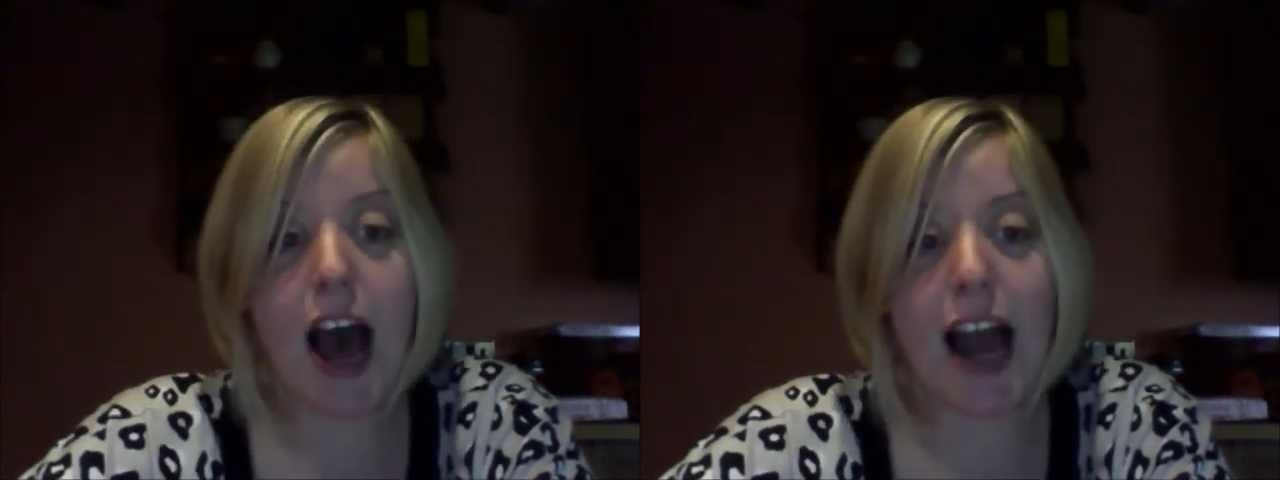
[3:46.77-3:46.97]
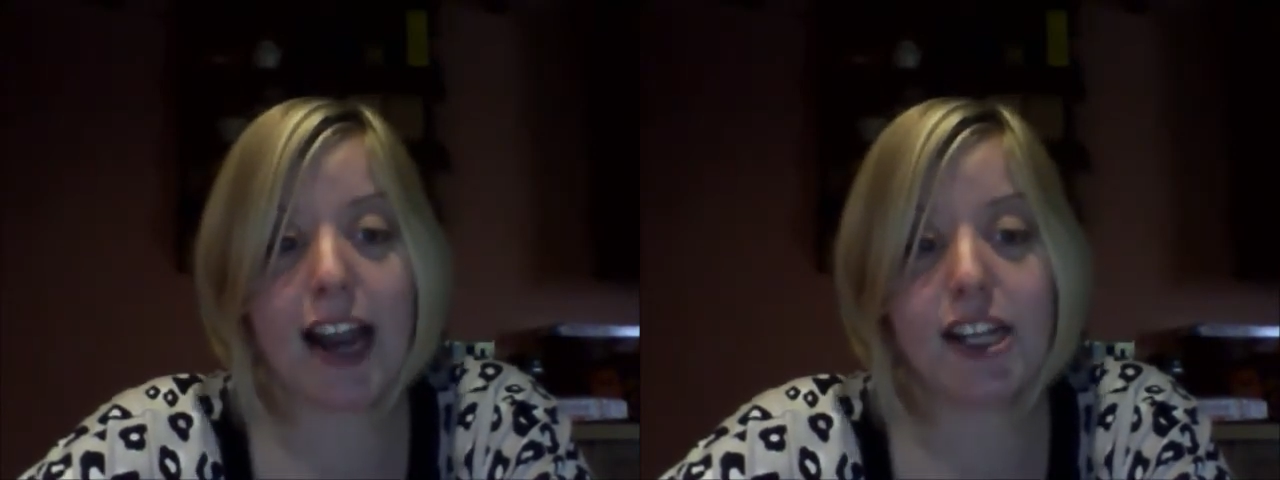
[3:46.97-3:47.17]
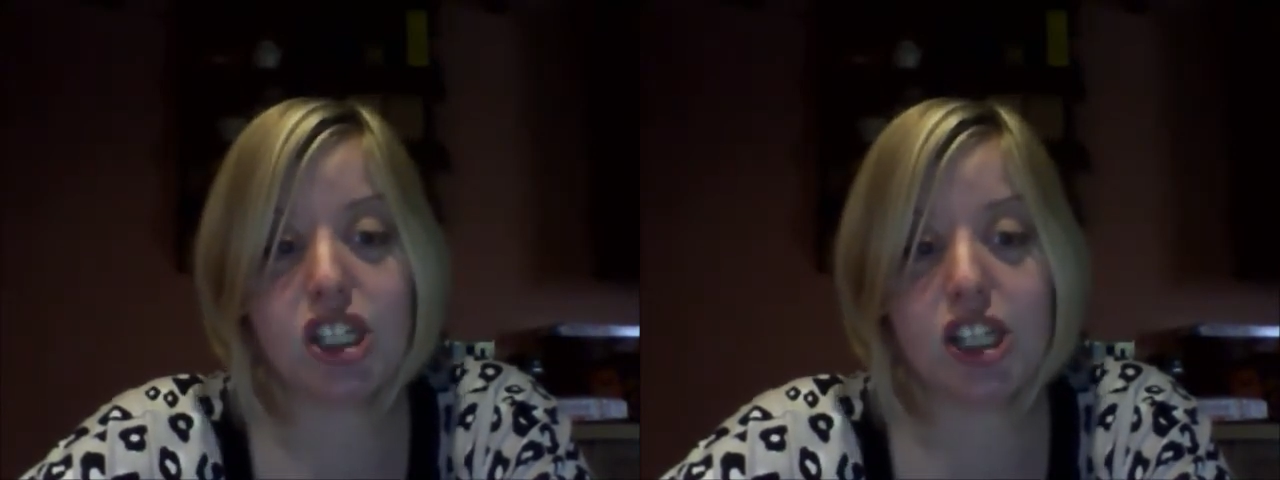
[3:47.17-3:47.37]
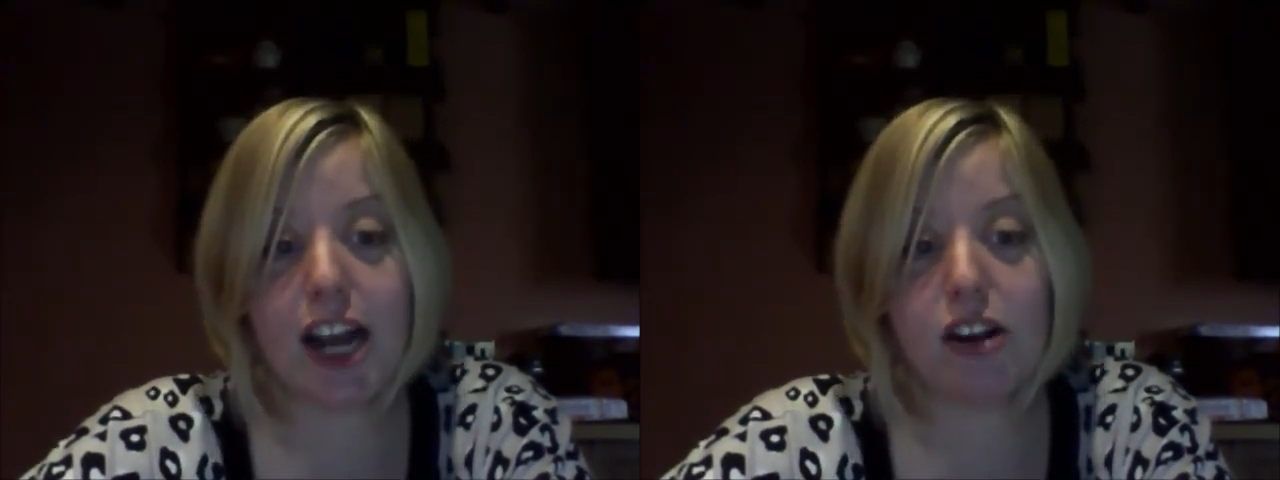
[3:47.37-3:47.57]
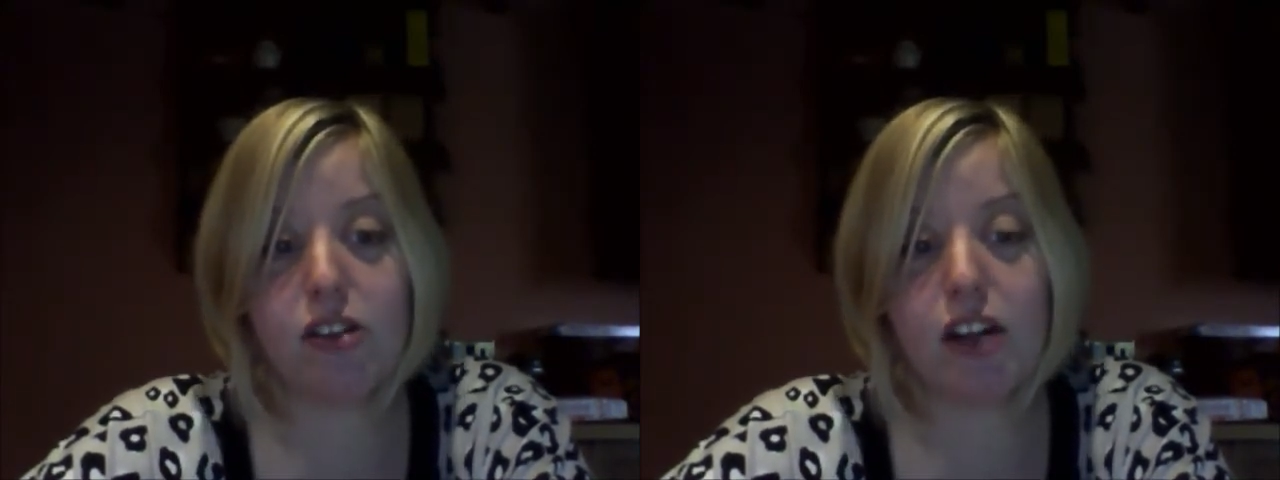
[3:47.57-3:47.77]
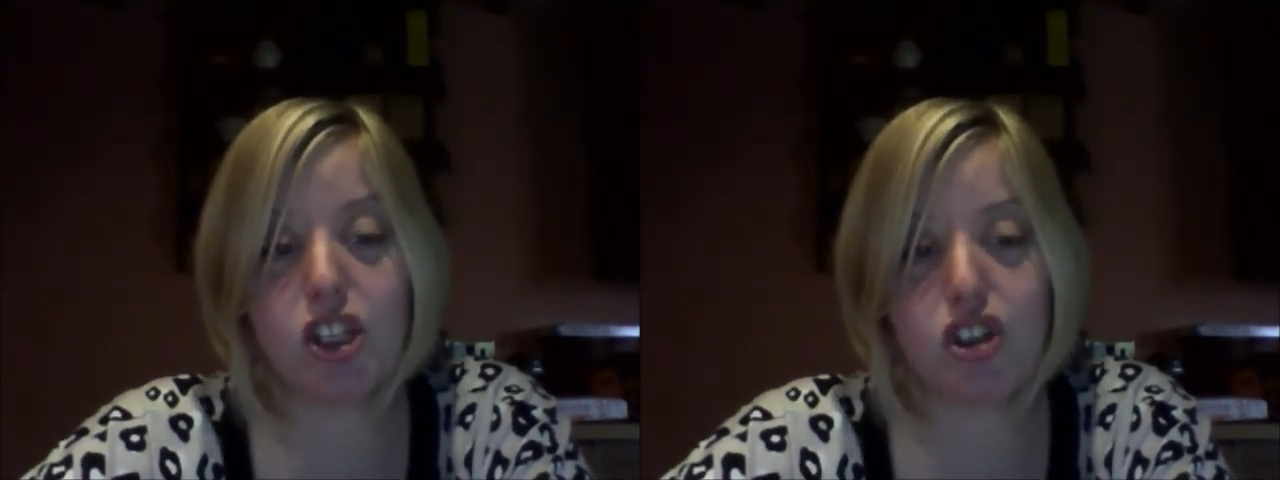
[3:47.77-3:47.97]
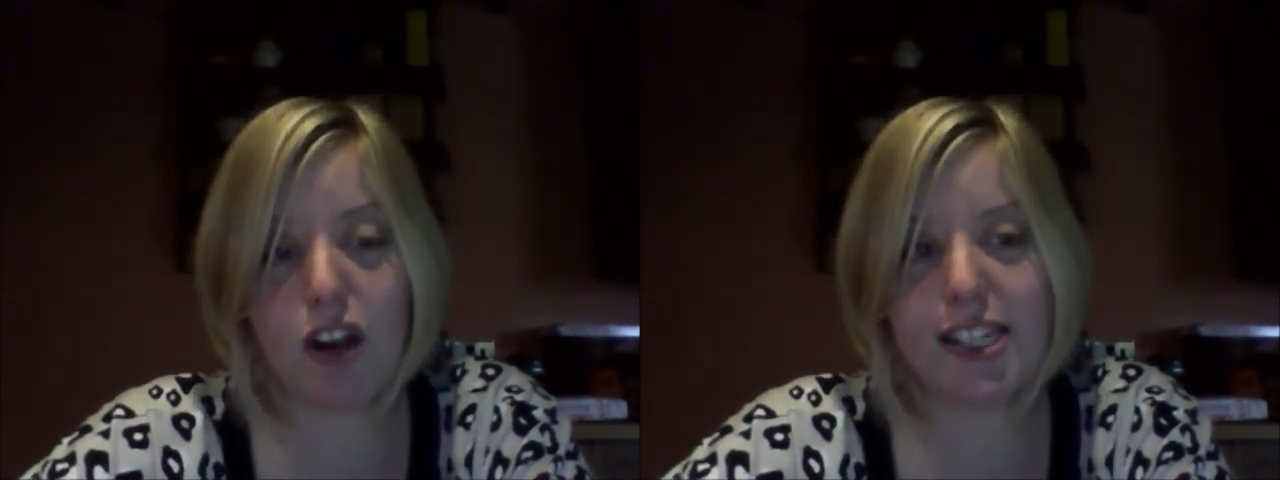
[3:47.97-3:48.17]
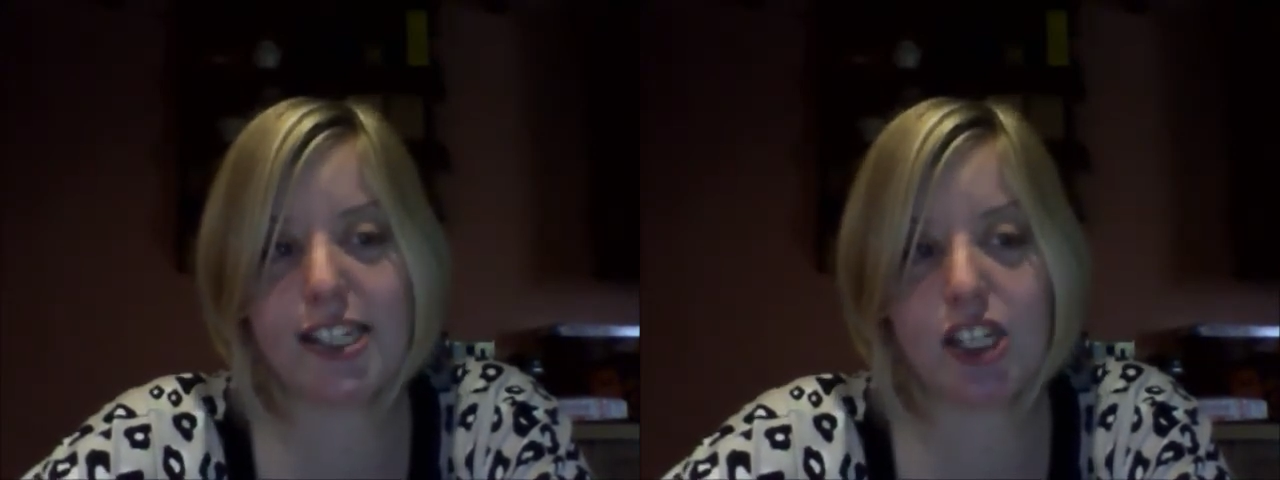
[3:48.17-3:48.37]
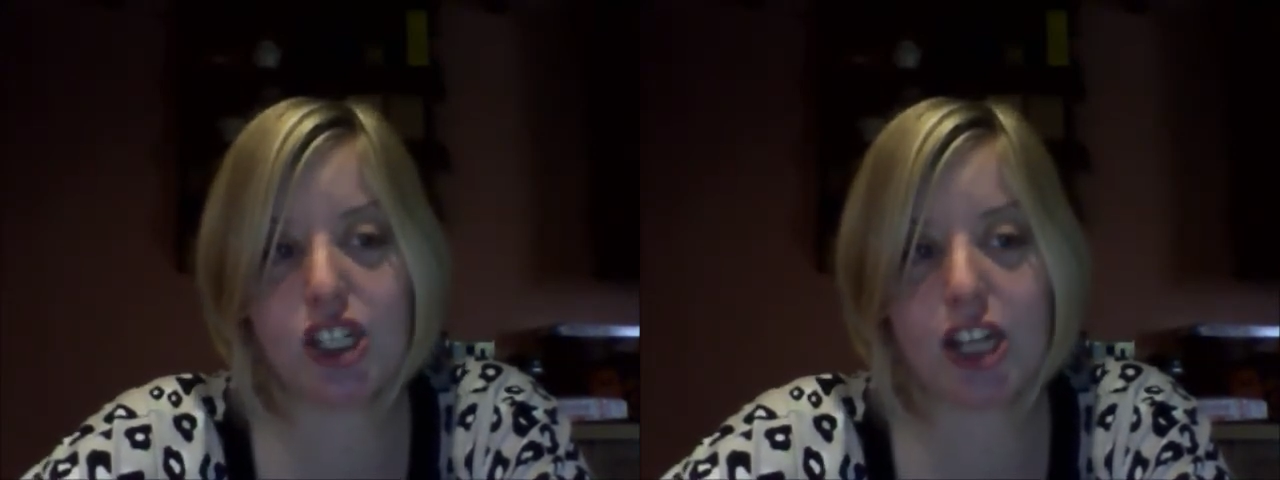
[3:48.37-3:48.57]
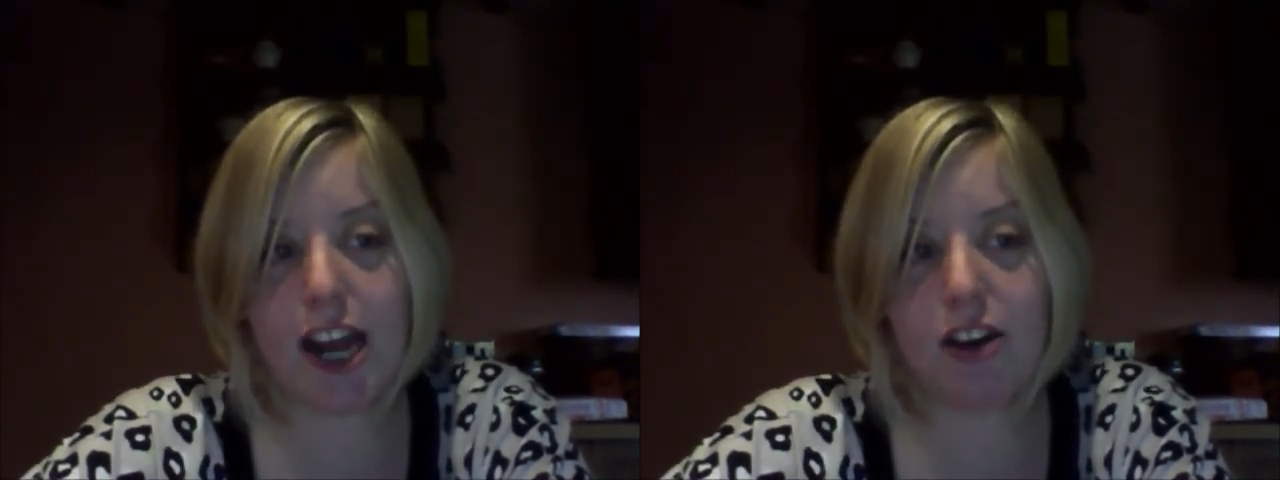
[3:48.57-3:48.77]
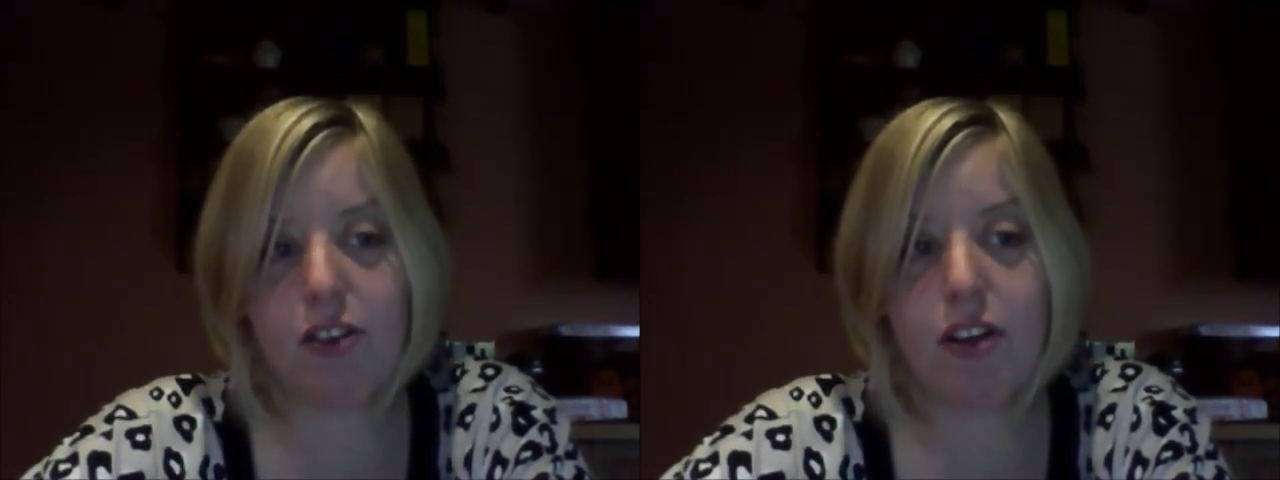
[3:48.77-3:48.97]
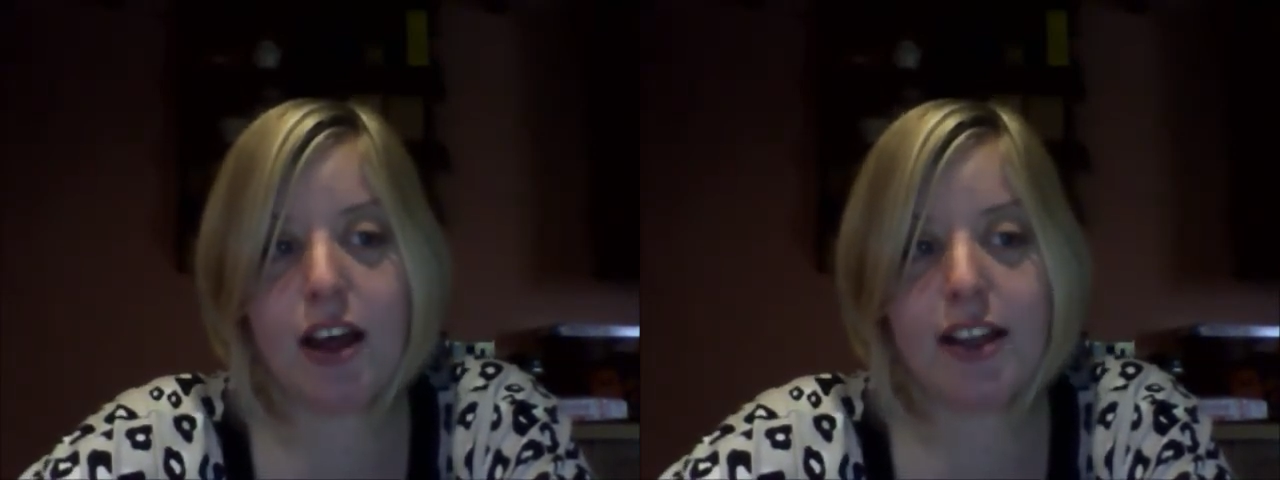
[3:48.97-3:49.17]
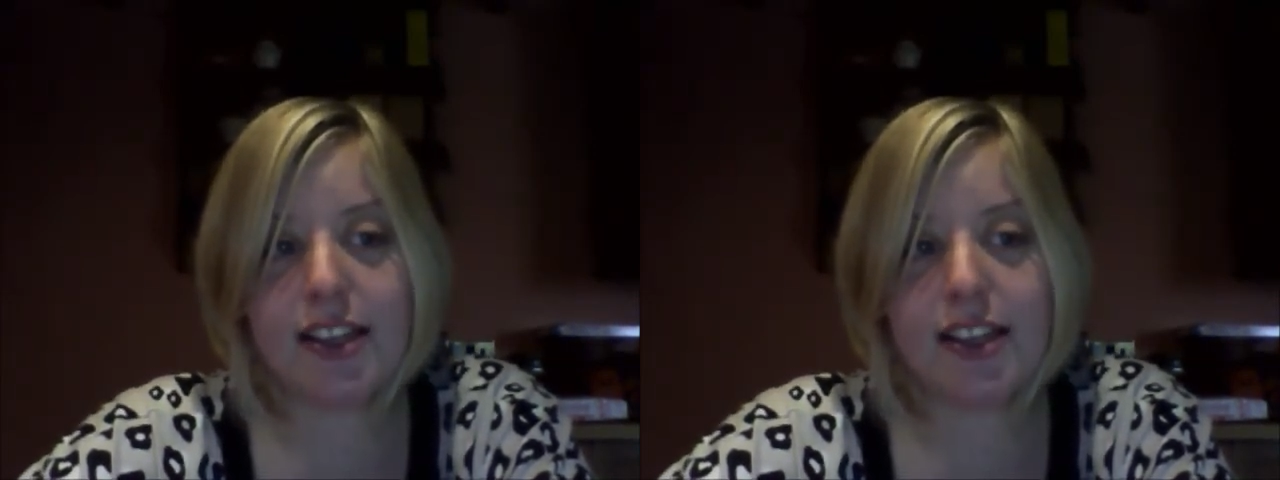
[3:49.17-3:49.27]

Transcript: Ali's channel and Tracy's channel.